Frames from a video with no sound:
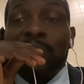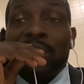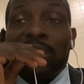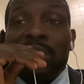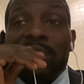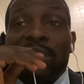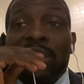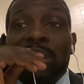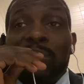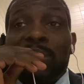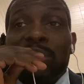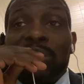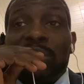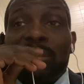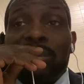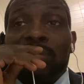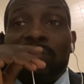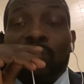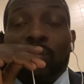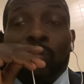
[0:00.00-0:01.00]
this team is
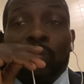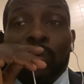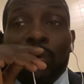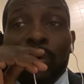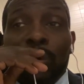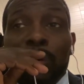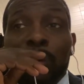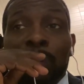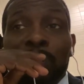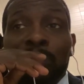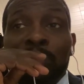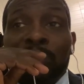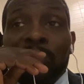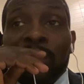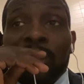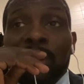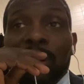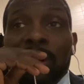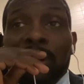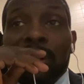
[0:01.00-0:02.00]
for real.
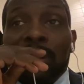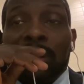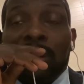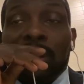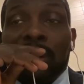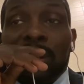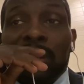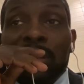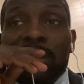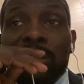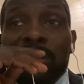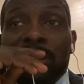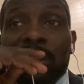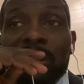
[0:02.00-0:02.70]
Uh, the Nuggets.